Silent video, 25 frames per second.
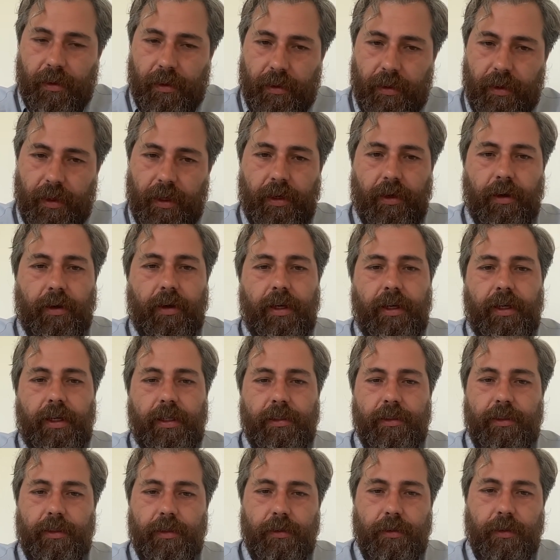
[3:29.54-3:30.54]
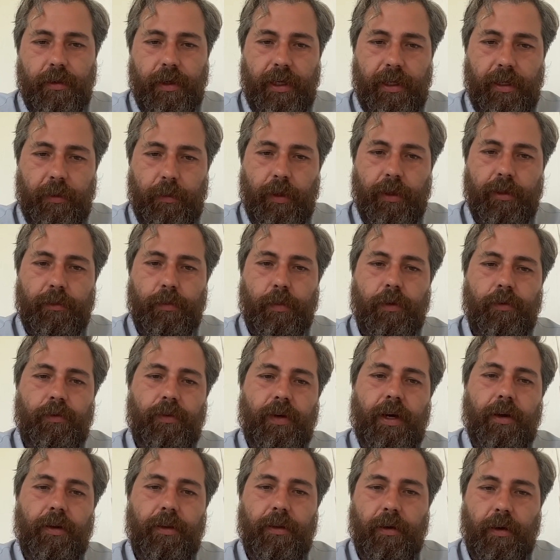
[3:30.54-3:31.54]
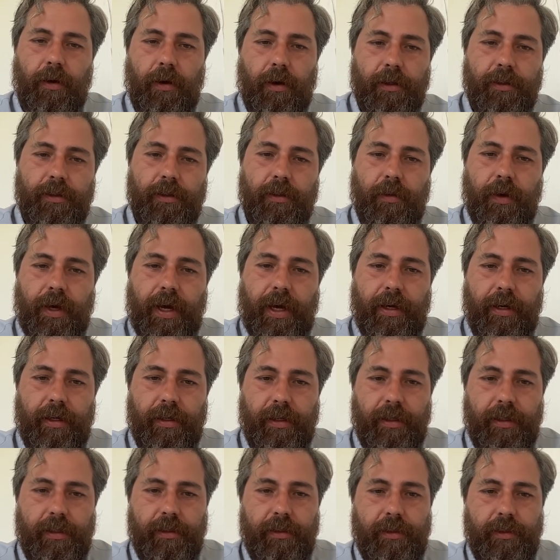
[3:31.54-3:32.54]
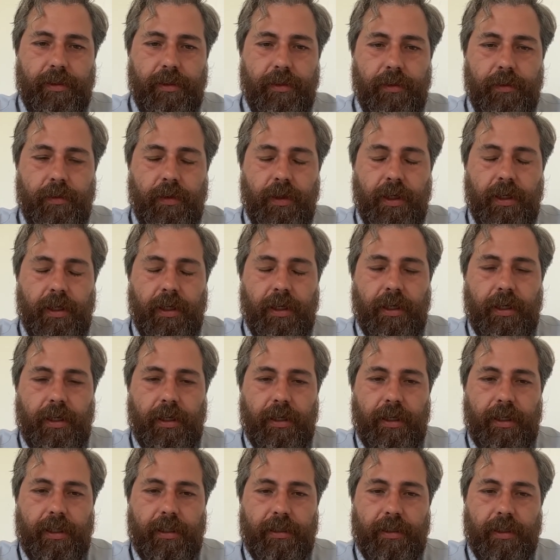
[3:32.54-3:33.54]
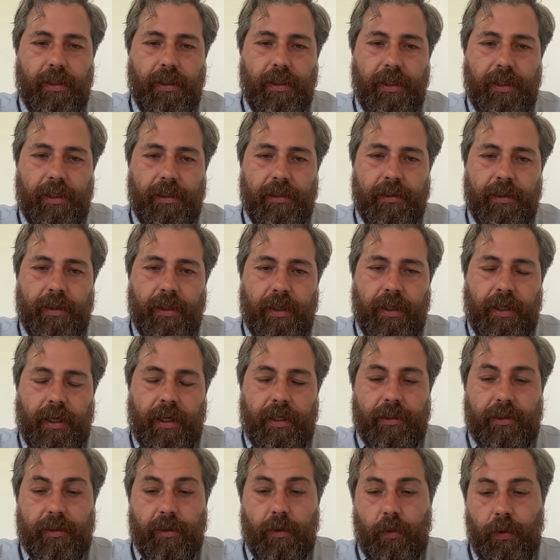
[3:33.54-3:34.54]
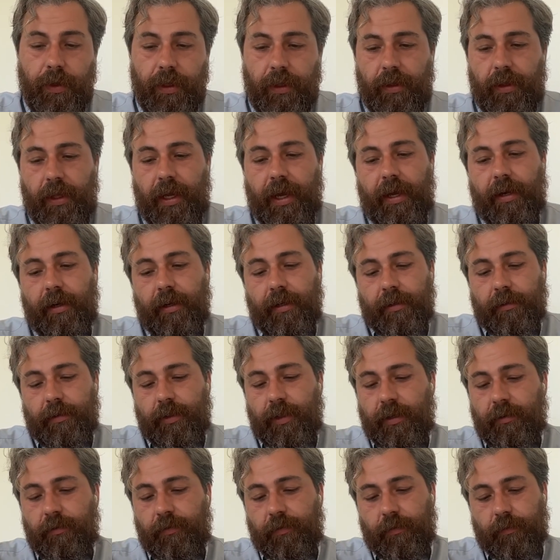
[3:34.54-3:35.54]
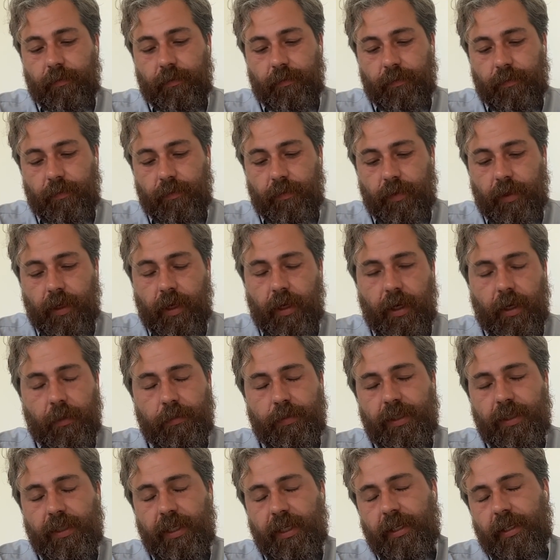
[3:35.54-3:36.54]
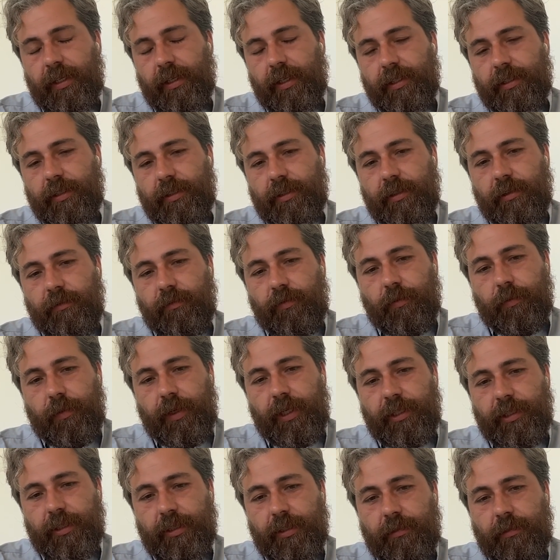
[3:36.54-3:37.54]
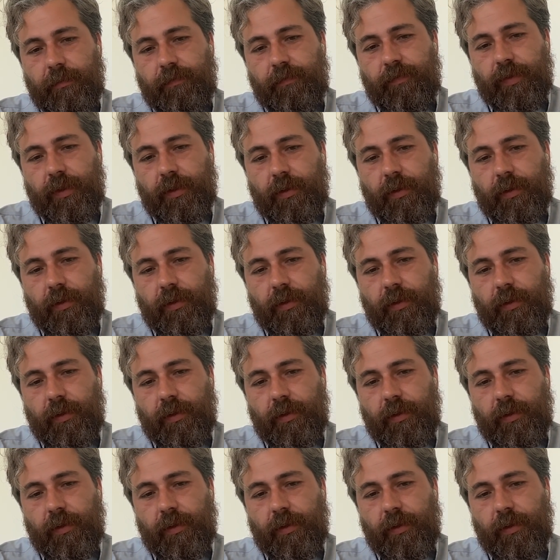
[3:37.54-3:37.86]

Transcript: they are into your AWS profile. They're also added into uh, into Lens, and so with that, you have up to date cluster information